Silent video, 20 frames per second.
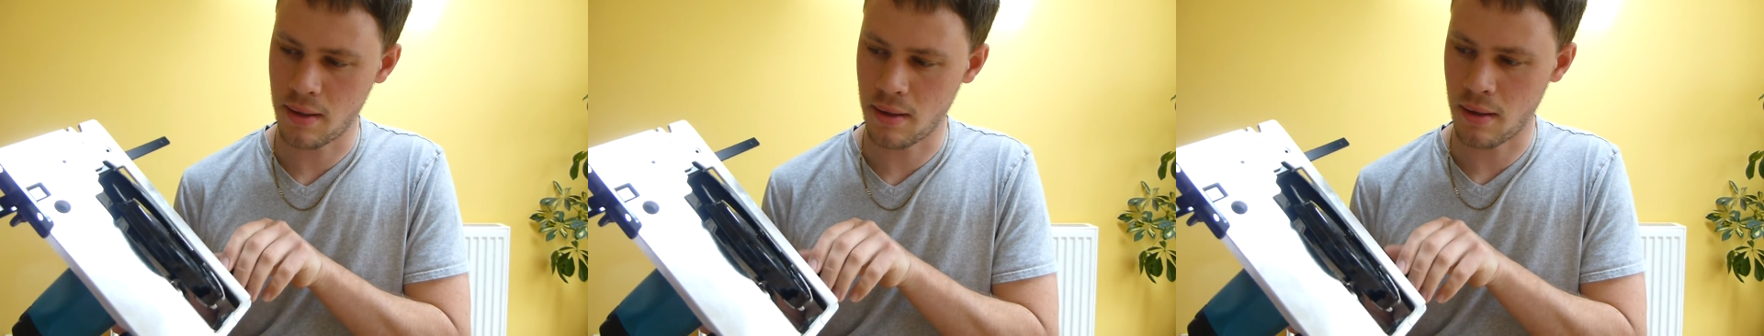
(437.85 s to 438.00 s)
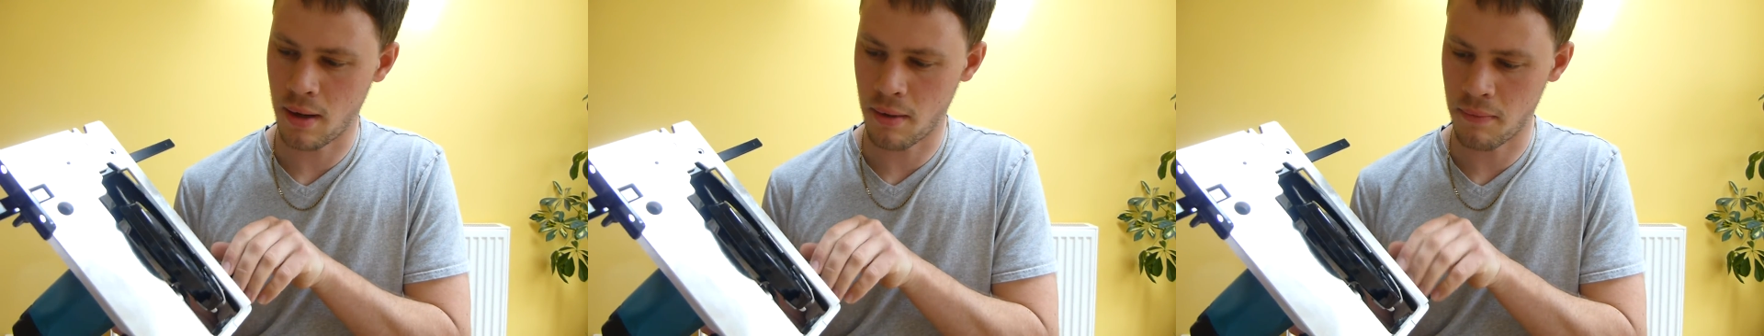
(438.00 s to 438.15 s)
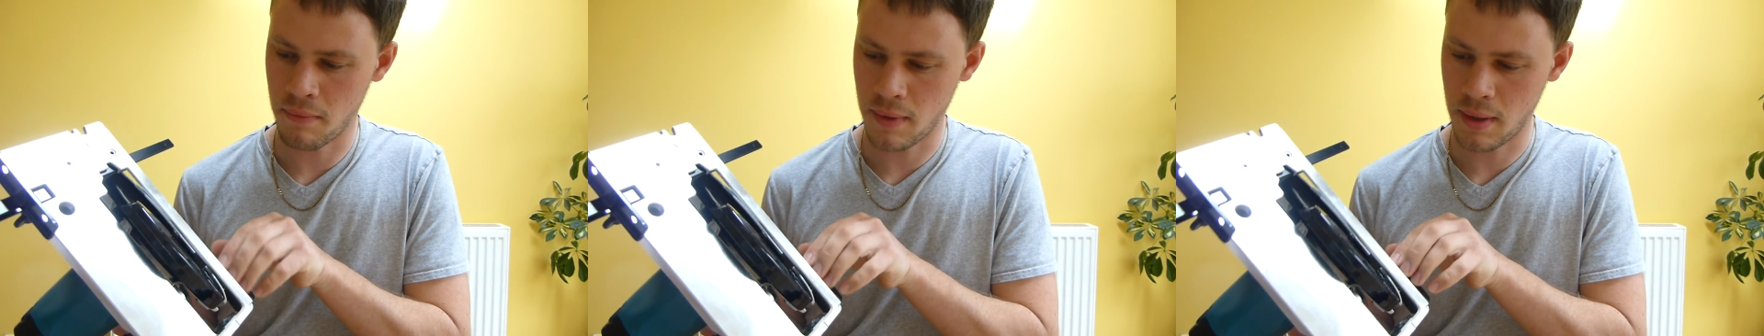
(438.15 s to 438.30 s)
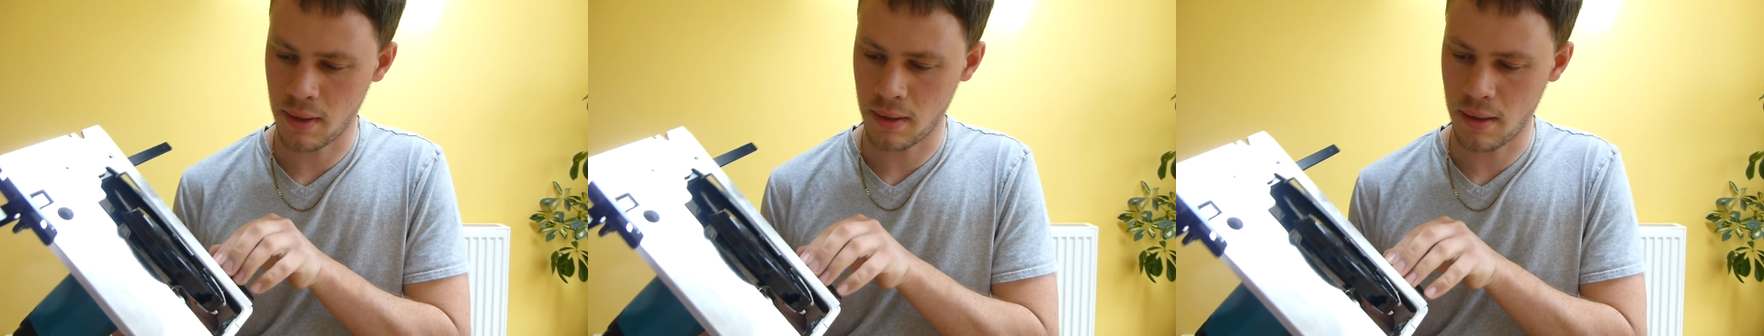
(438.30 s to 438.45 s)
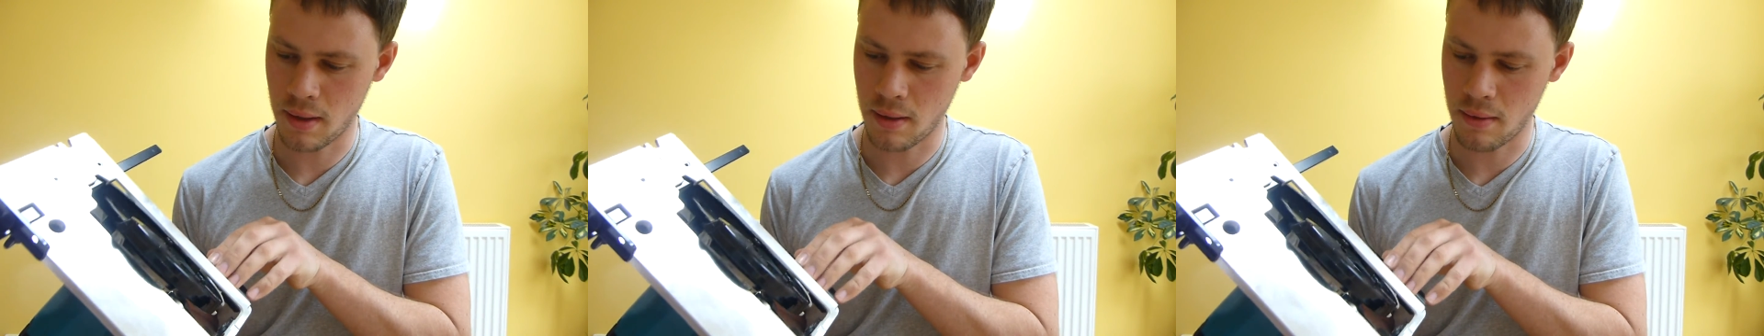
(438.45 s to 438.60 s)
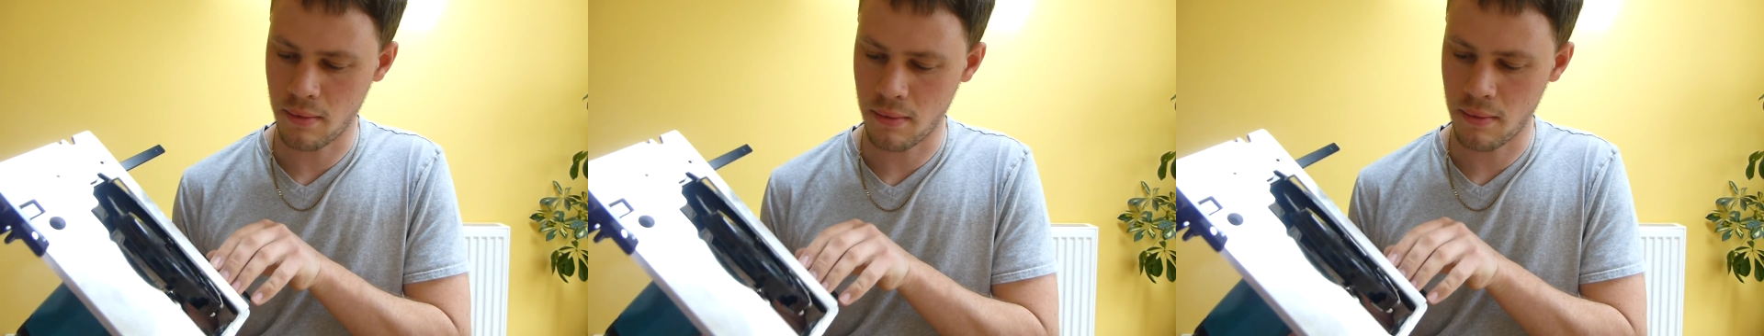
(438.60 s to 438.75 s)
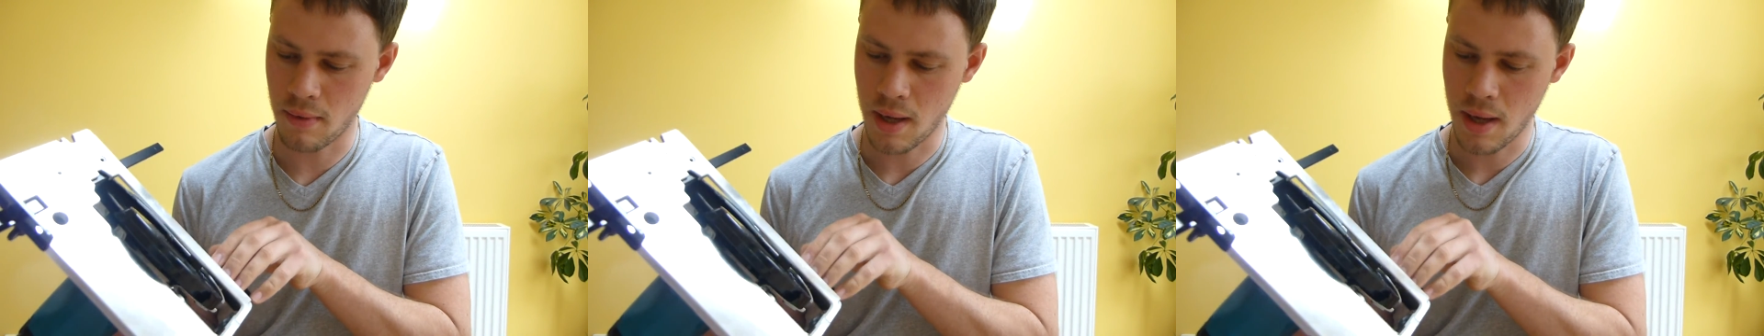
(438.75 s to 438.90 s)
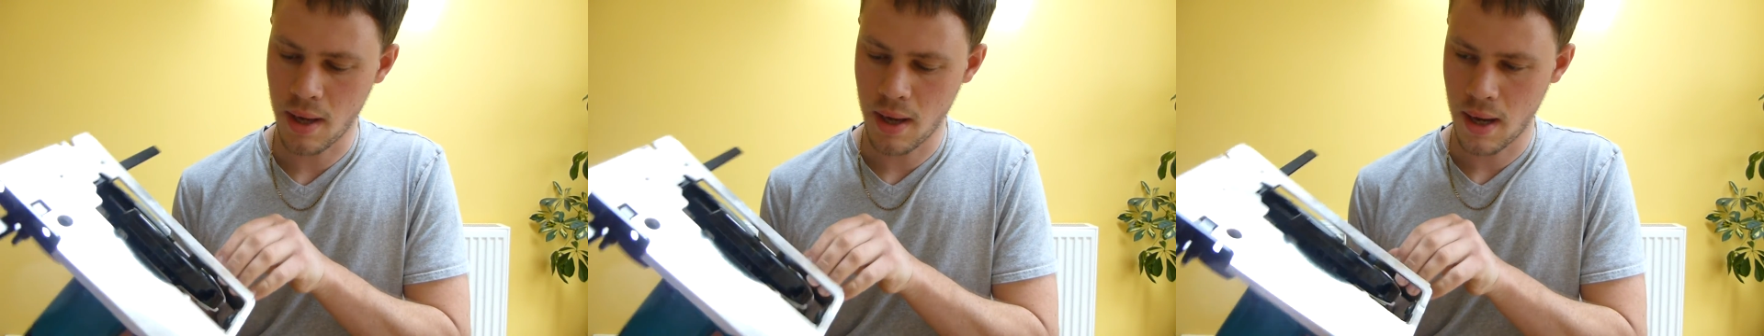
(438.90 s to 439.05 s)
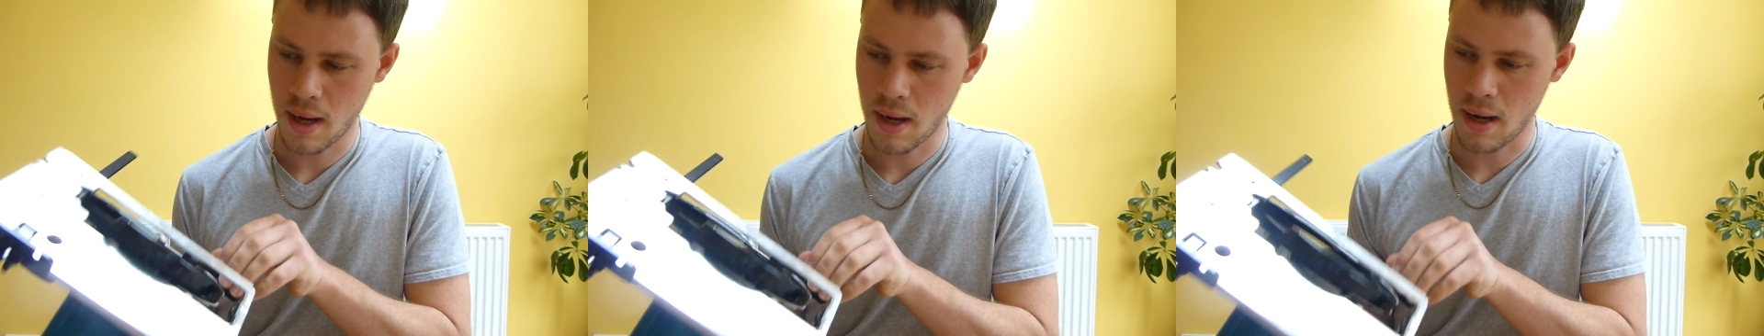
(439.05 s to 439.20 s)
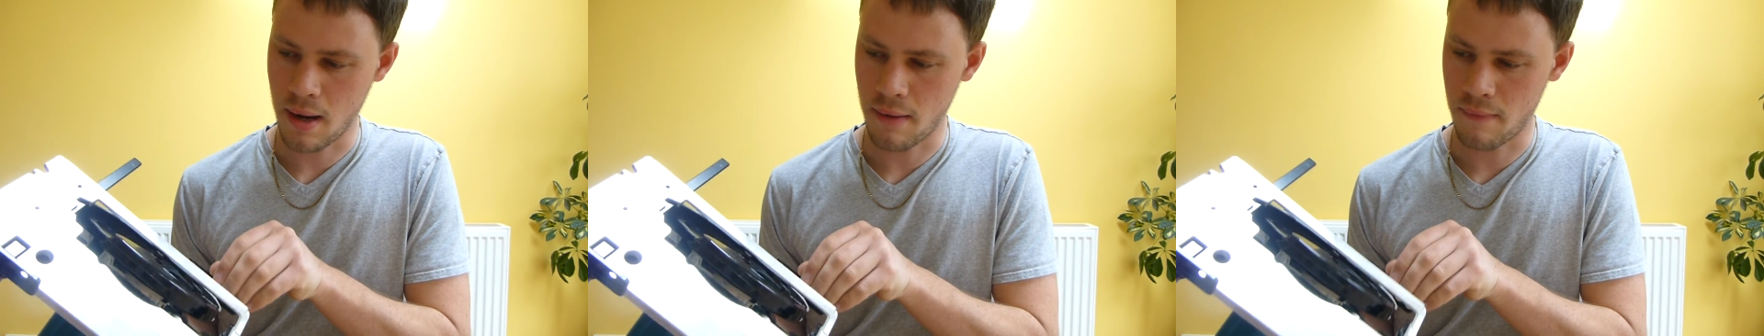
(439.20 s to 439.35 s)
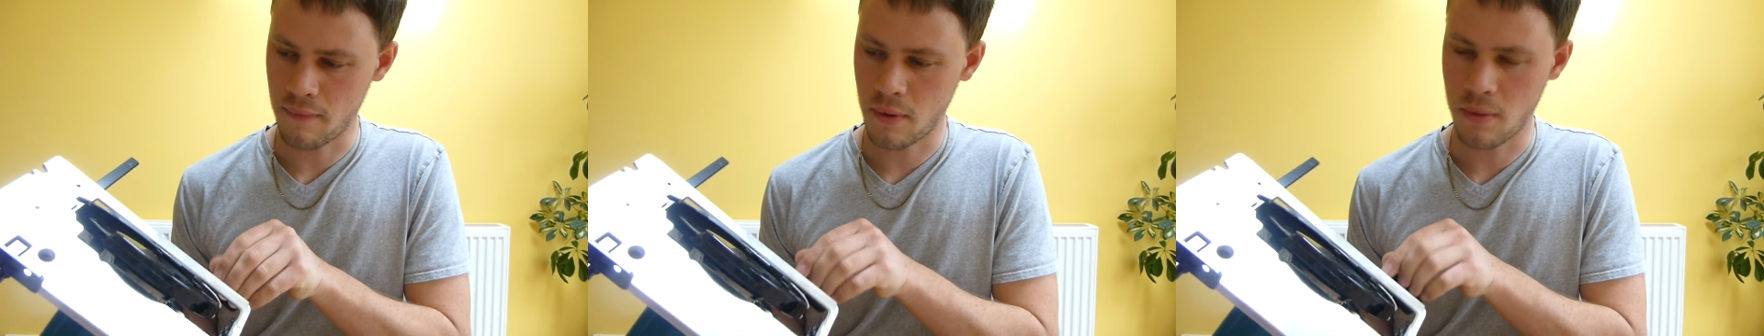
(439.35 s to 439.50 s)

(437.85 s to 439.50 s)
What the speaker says: I don't think it will have